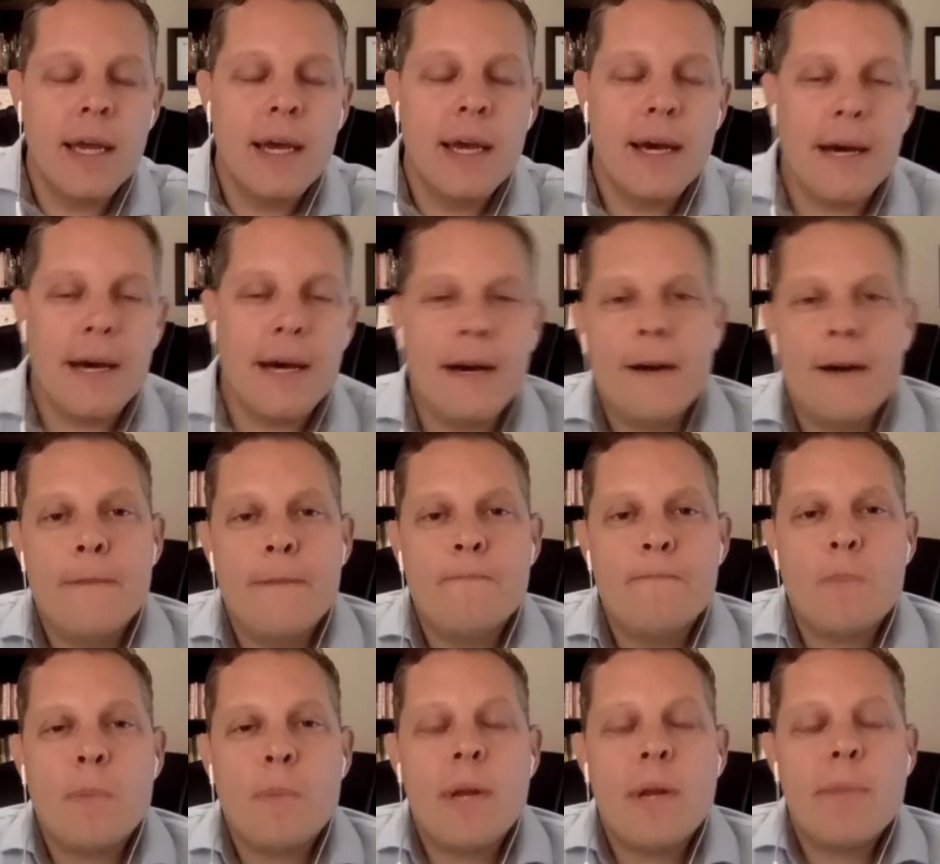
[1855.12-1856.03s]

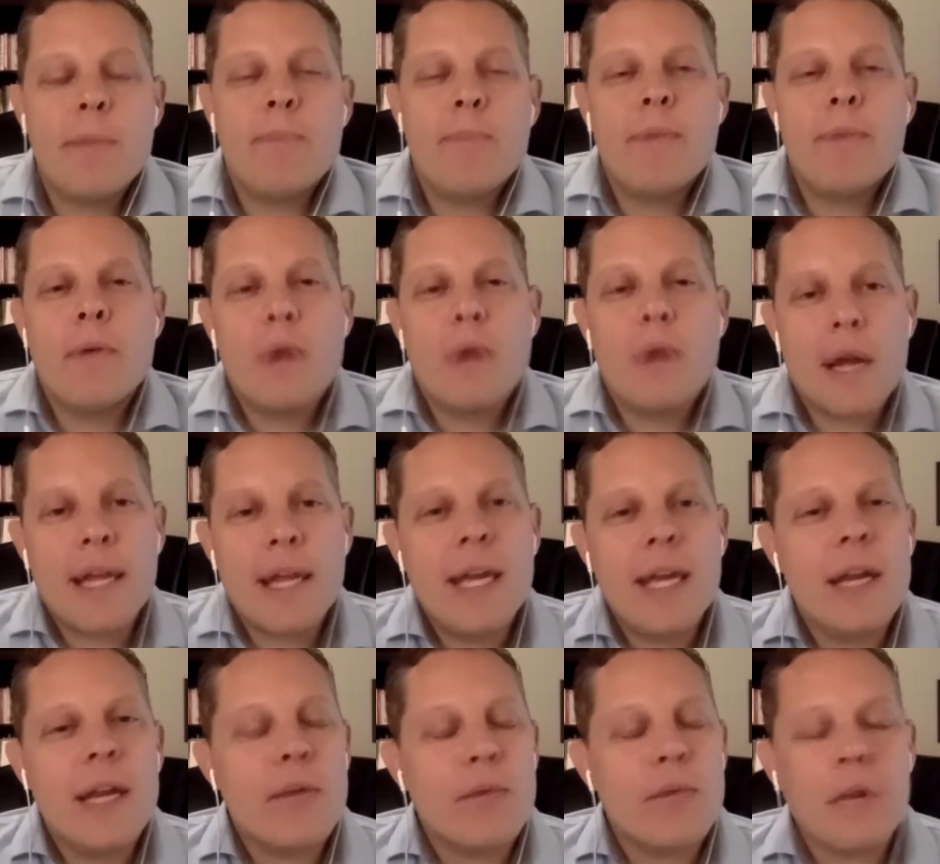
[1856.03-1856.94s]
Um, but but
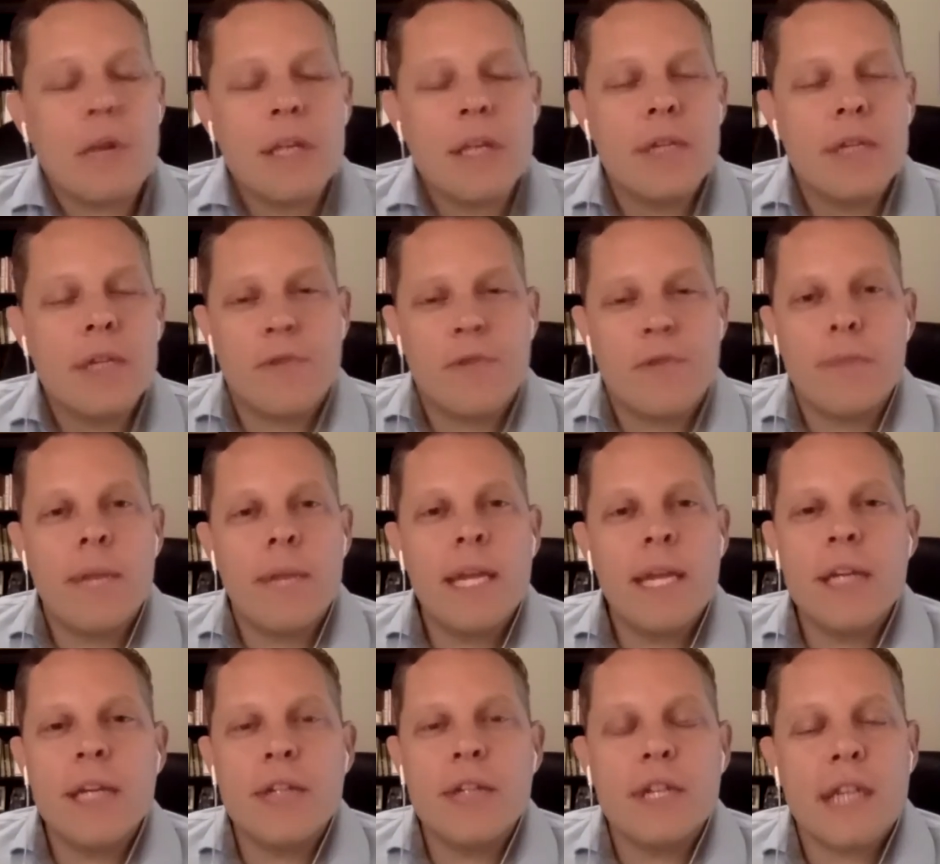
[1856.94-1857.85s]
again, it really for
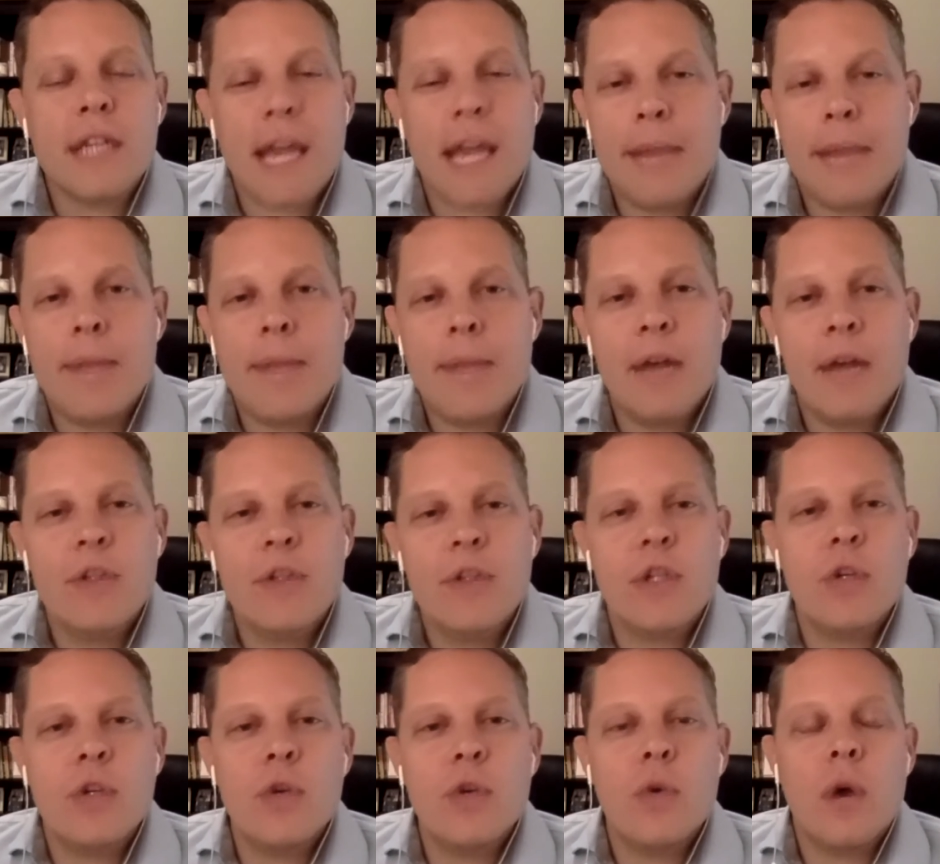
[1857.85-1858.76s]
me it just came down
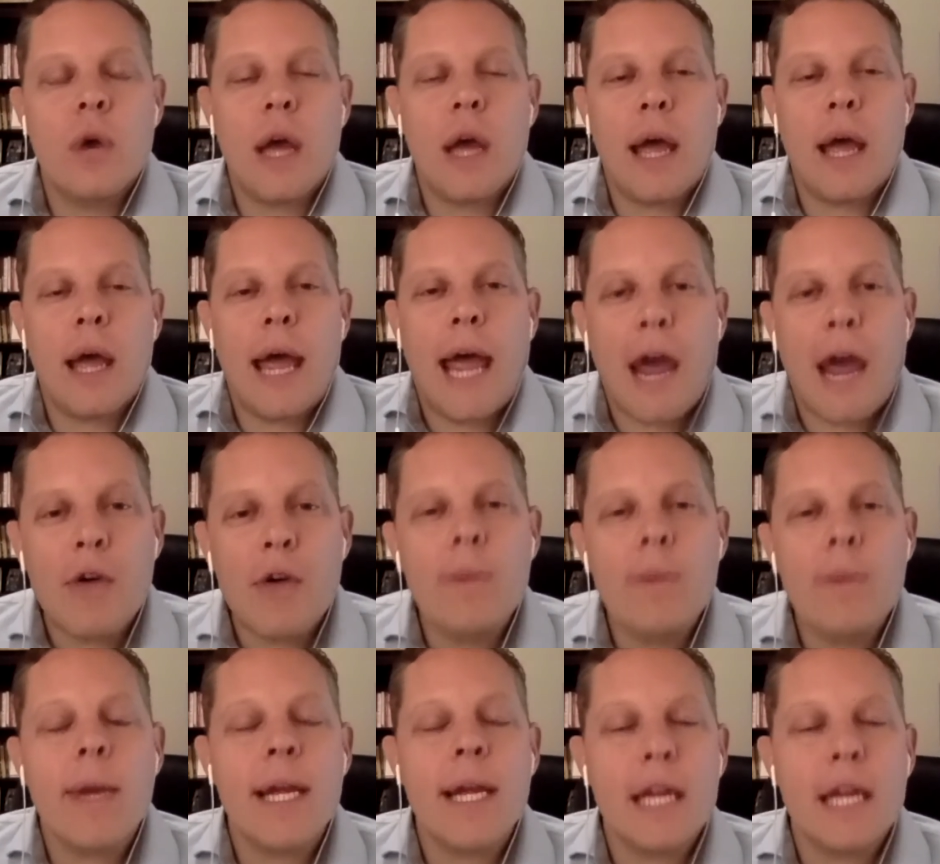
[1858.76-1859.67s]
to how
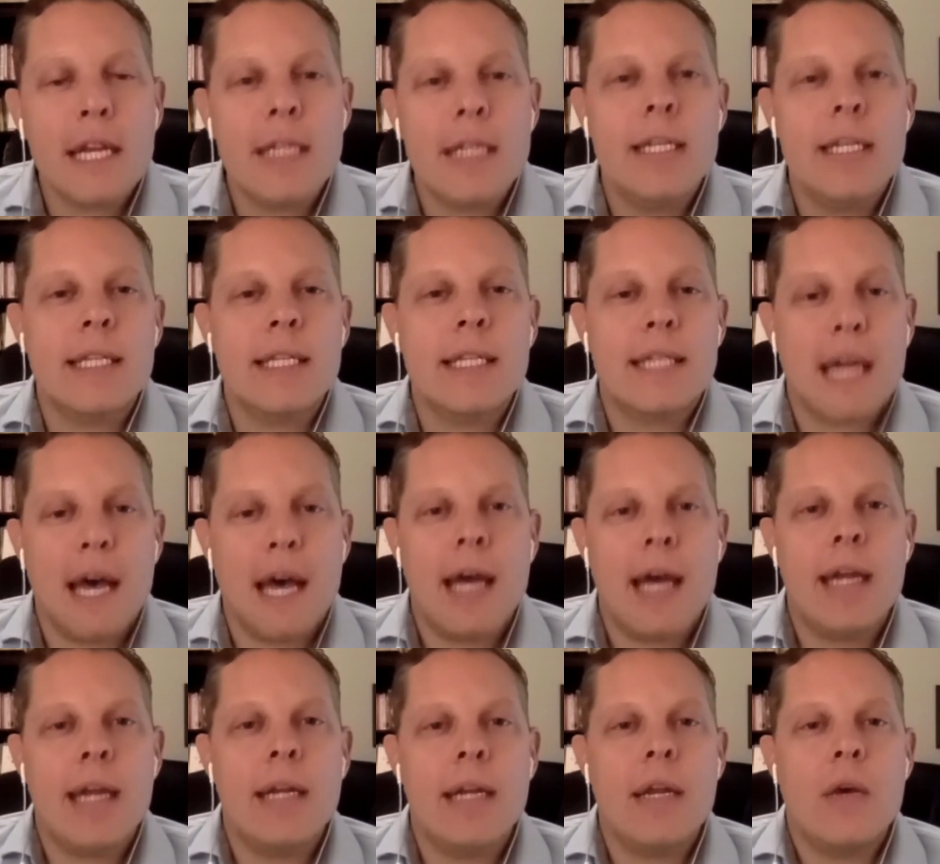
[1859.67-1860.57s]
am I going to
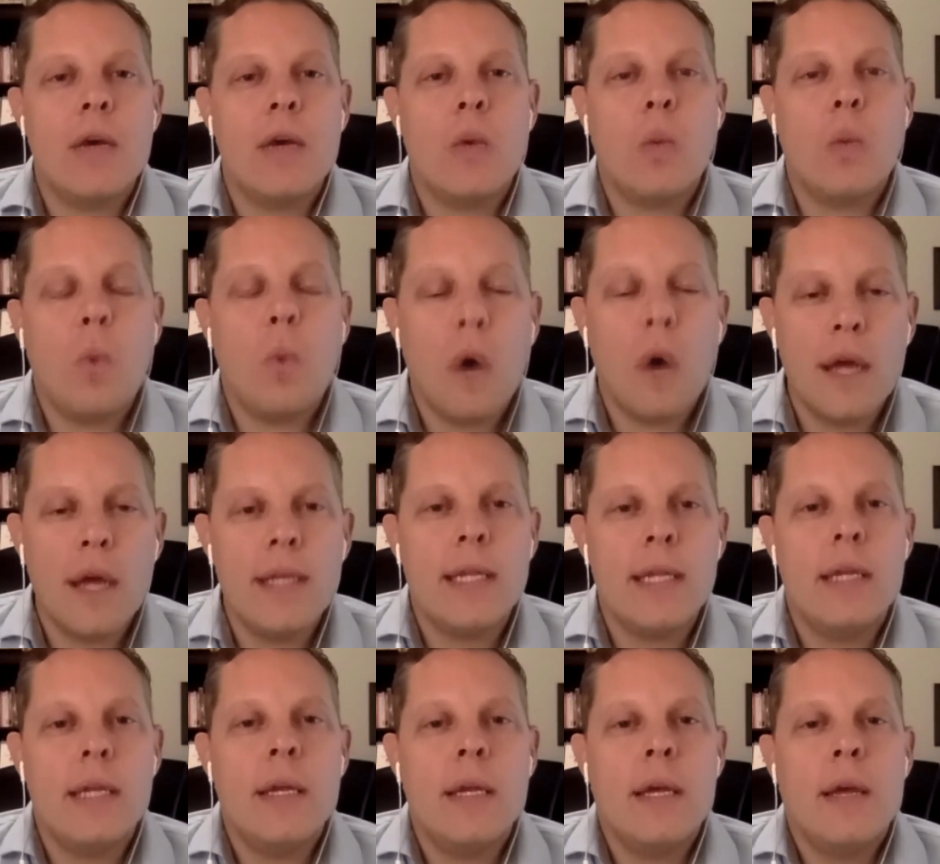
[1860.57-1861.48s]
decide what
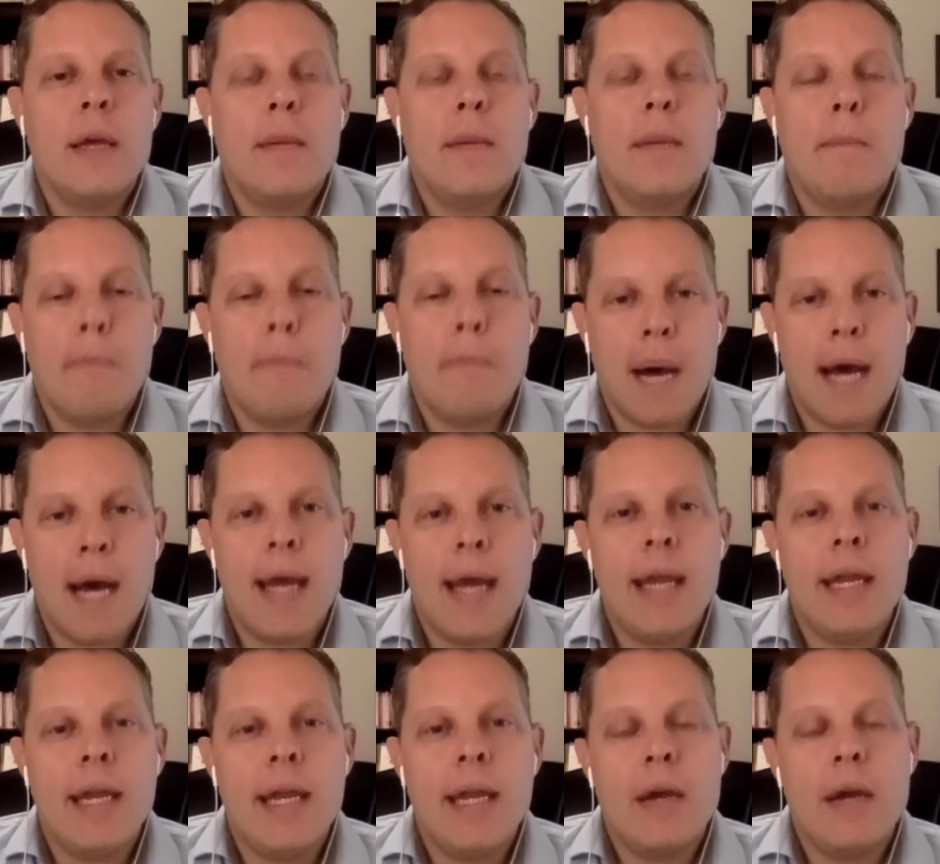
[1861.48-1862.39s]

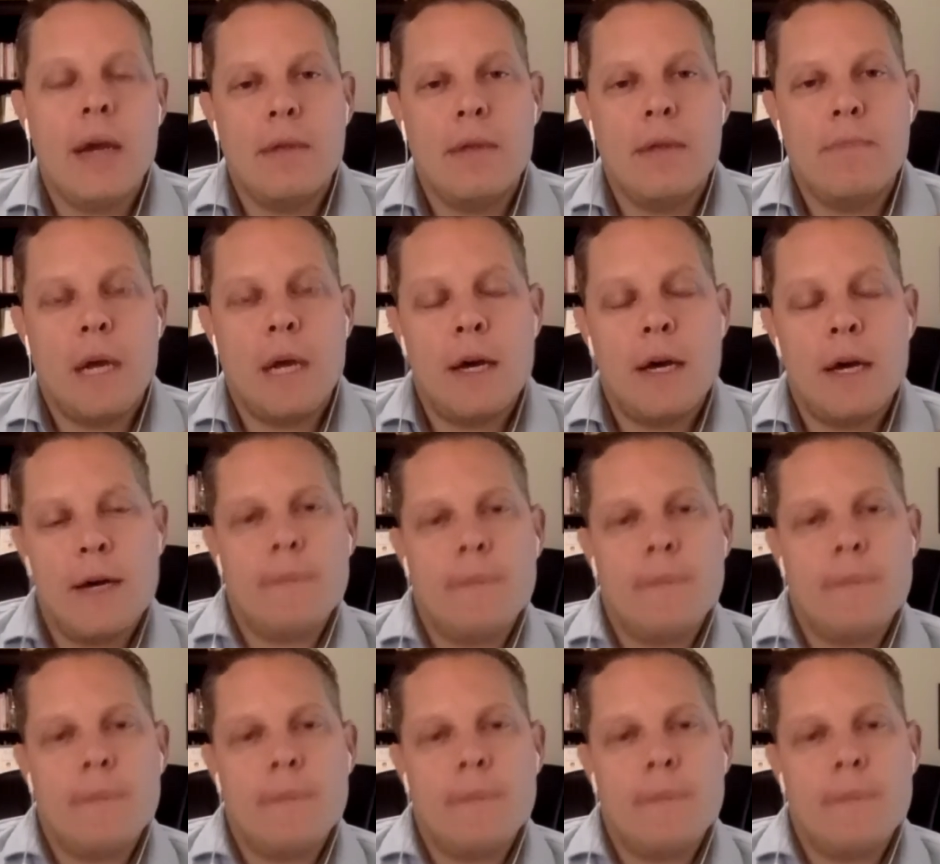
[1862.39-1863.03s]
my um,